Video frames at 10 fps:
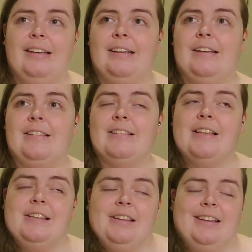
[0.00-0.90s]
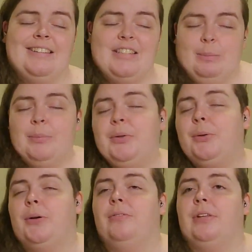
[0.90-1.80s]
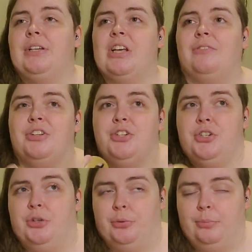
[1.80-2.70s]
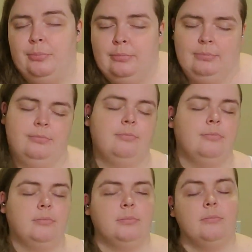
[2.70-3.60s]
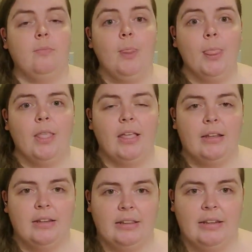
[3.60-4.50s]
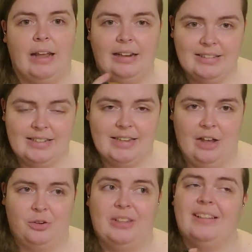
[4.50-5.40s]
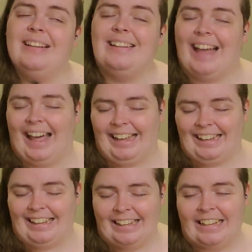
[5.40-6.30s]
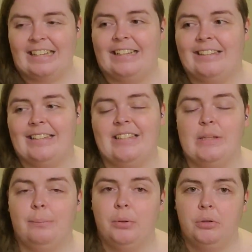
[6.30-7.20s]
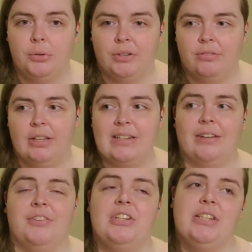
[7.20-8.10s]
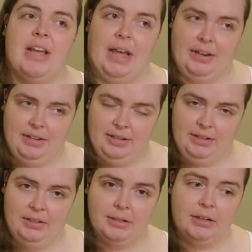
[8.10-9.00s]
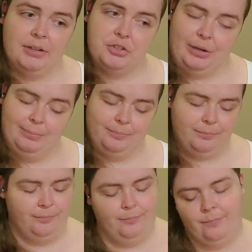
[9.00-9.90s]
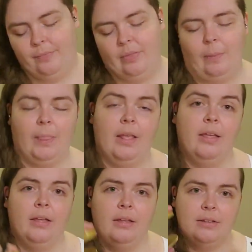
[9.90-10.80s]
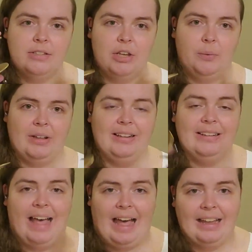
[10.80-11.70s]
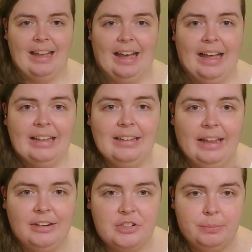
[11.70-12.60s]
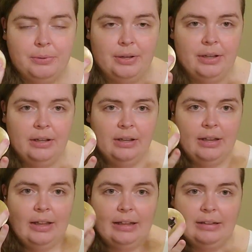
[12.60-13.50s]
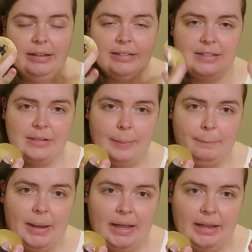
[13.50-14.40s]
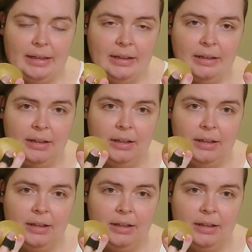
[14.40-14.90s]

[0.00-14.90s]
is the cymbal equivalent of a doom. And then the next sound, the clack, is the cymbal equivalent of a tech on a drum. So clack, I like to put at least my